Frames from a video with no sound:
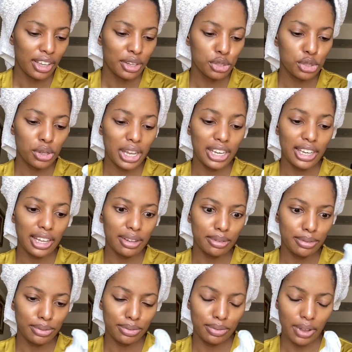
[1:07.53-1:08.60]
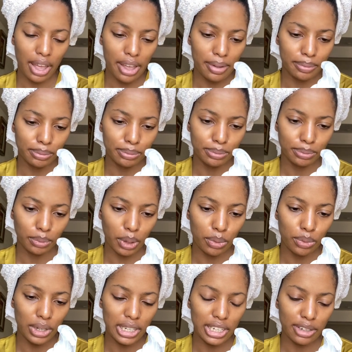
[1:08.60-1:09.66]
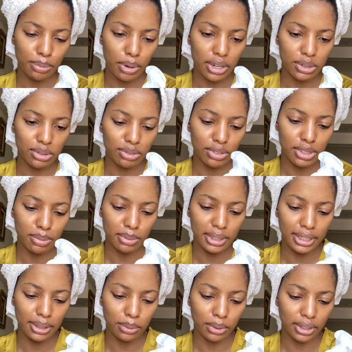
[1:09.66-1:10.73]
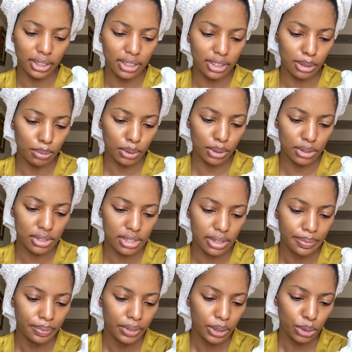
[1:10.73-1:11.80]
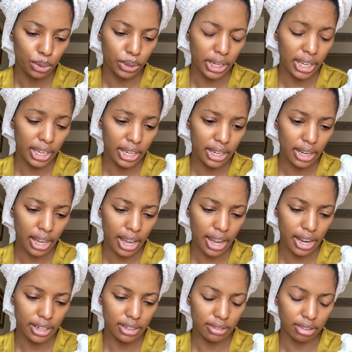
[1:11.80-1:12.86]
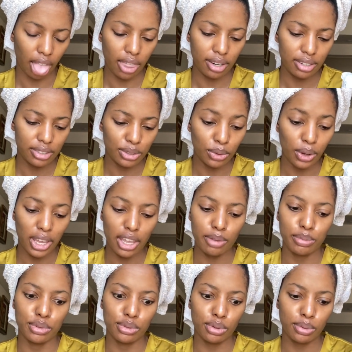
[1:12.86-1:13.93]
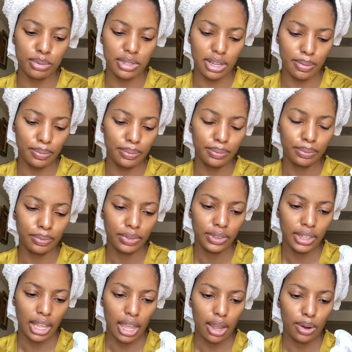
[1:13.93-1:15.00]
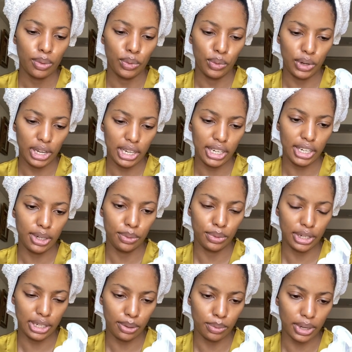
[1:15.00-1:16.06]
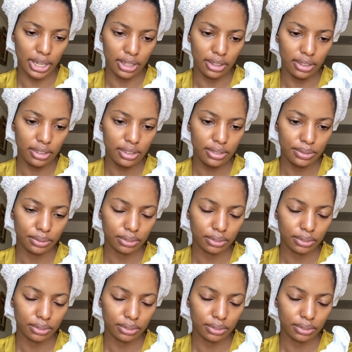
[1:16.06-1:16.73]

So I really love products with vitamin E oil in them because your hair absorbs them really, really well.